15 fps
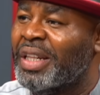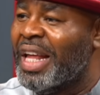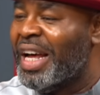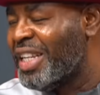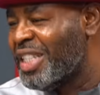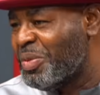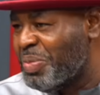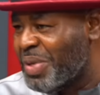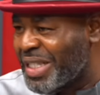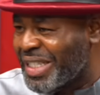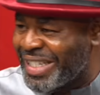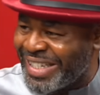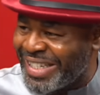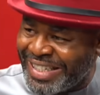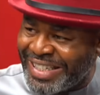that he's
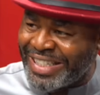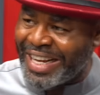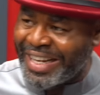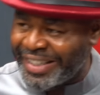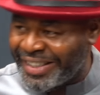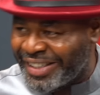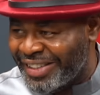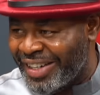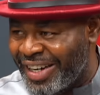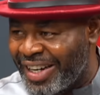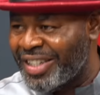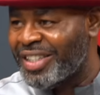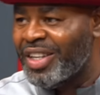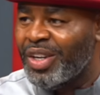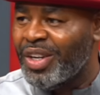misleading
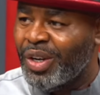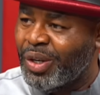Nigerians